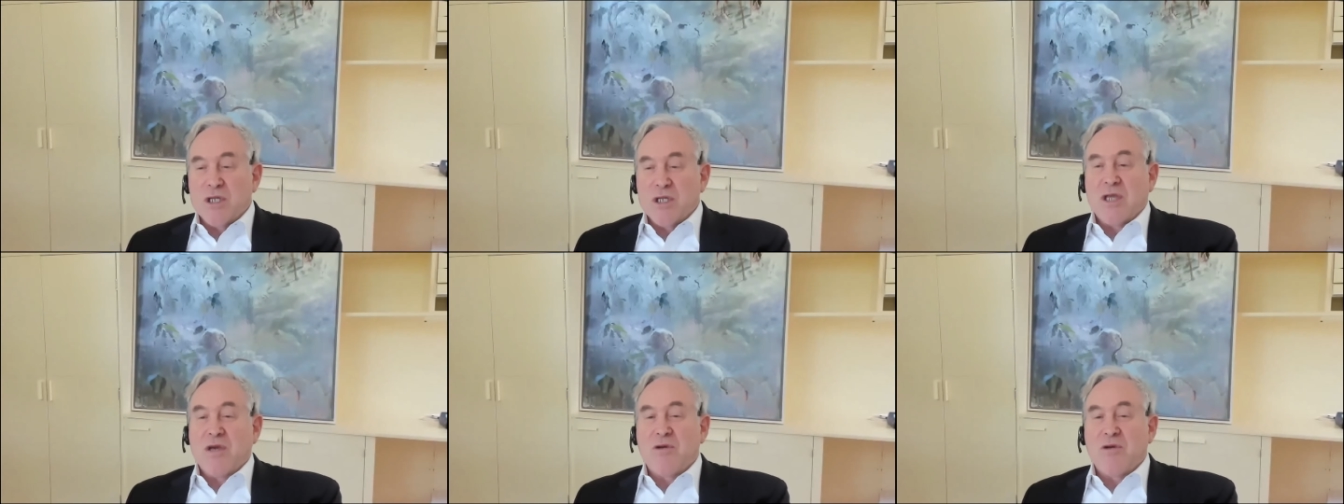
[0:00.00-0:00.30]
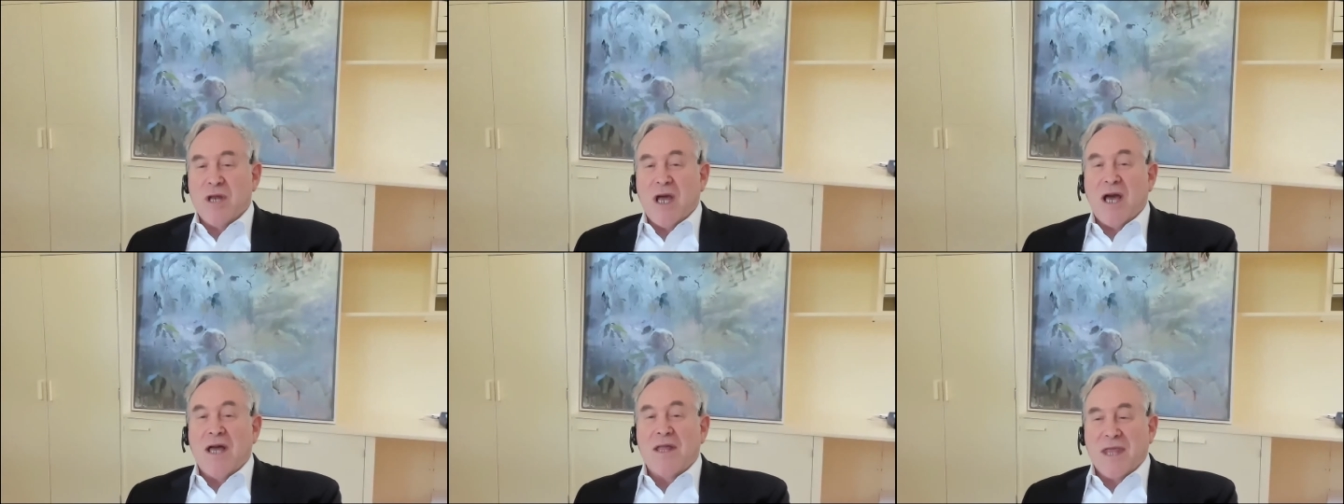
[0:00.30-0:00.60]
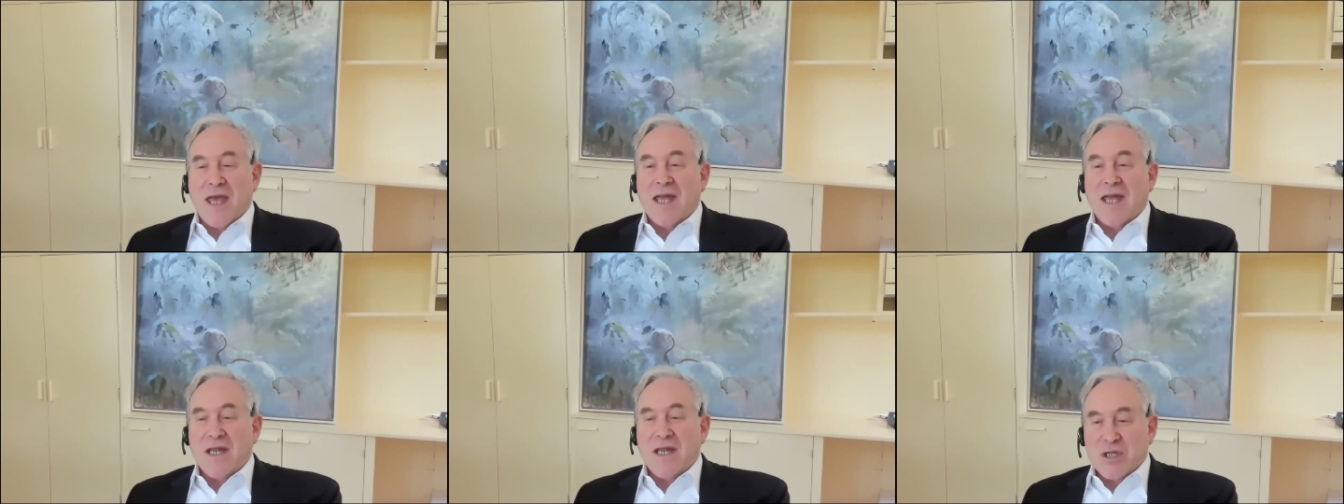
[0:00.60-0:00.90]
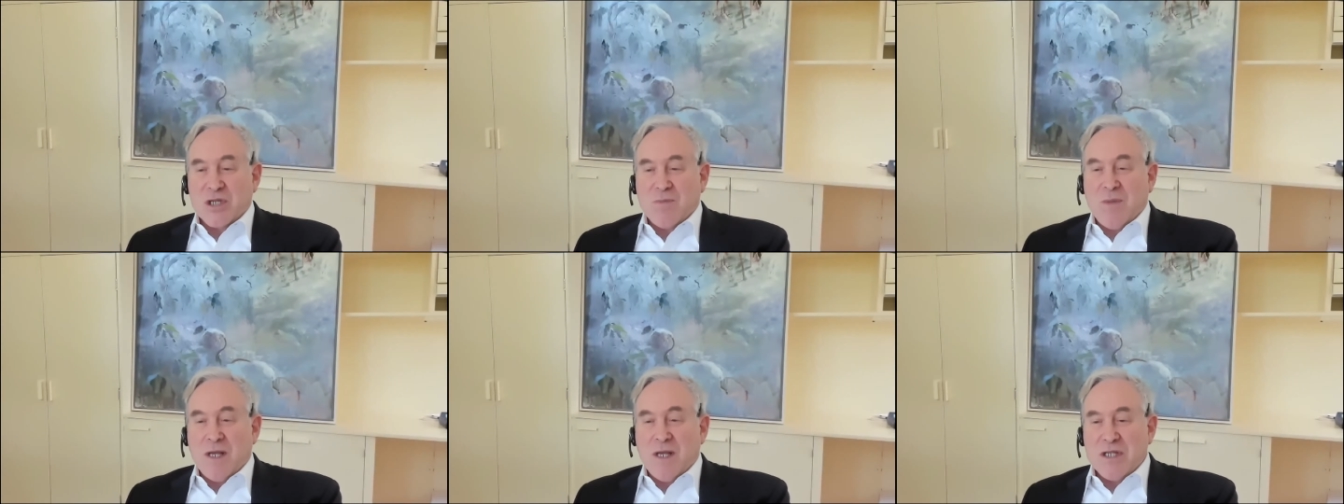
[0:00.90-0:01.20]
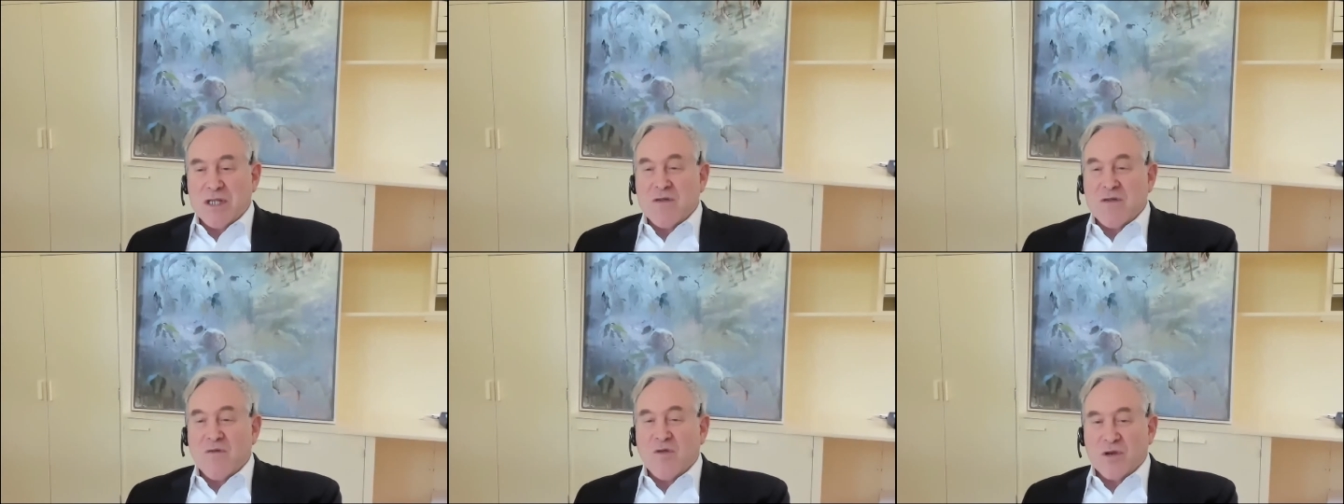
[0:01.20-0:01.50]
they're not that
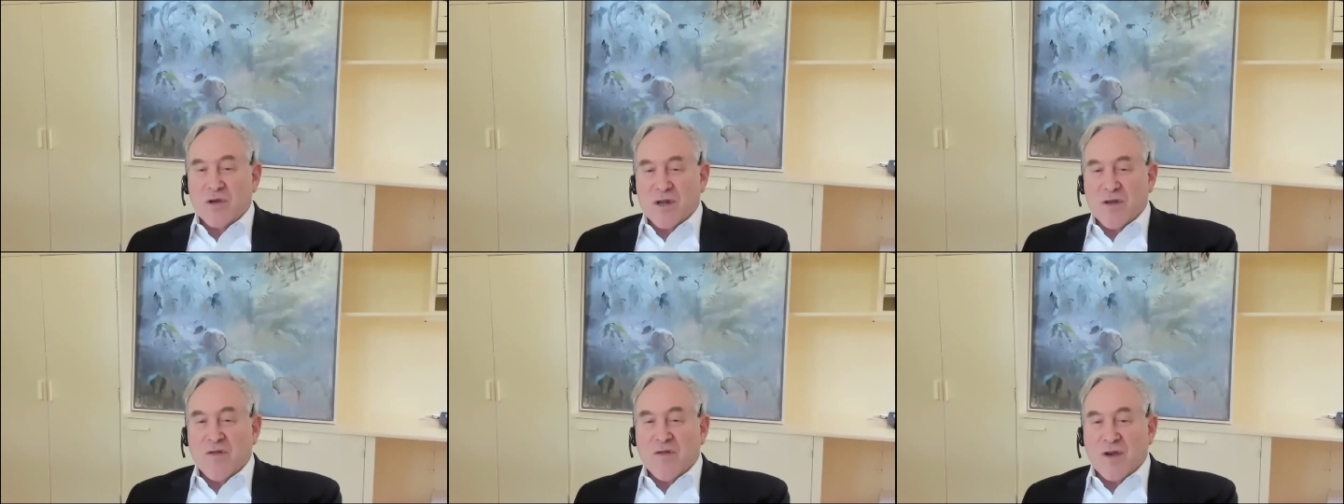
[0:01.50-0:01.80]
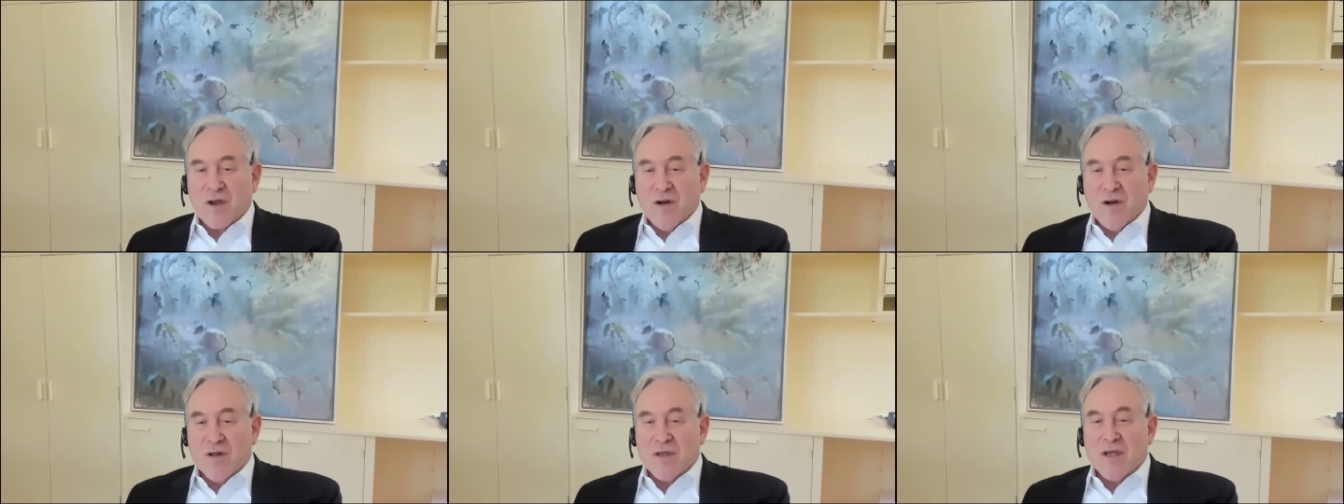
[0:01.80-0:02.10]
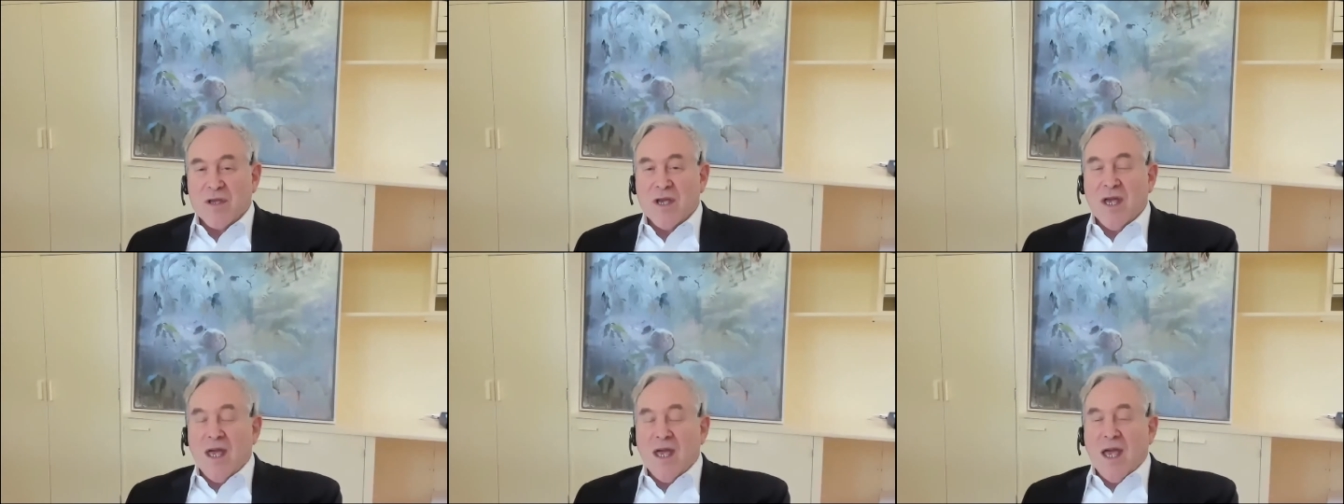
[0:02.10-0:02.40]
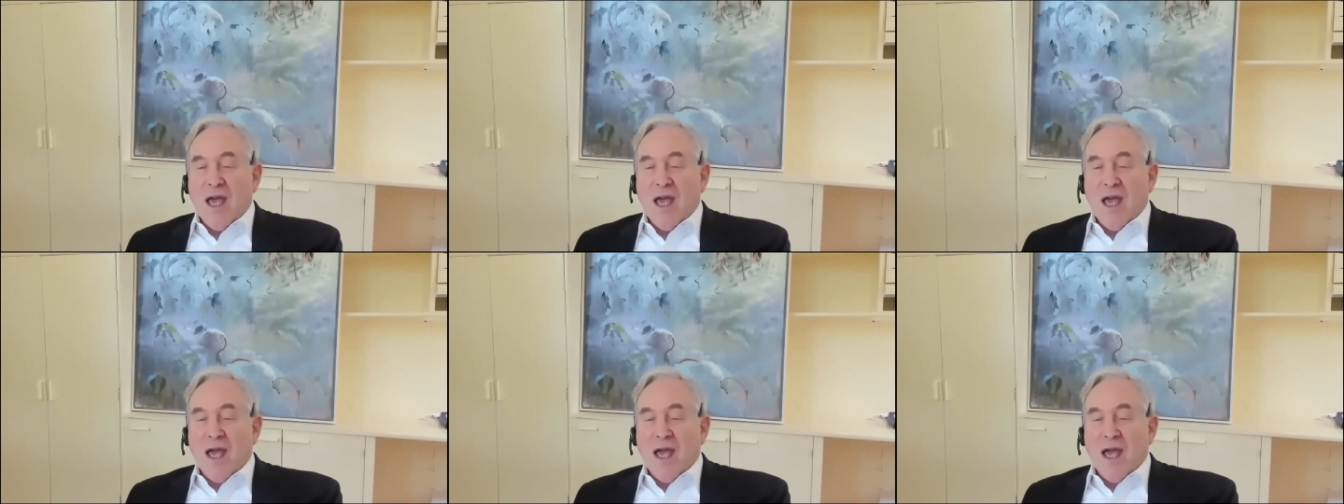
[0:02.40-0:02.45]
expensive or difficult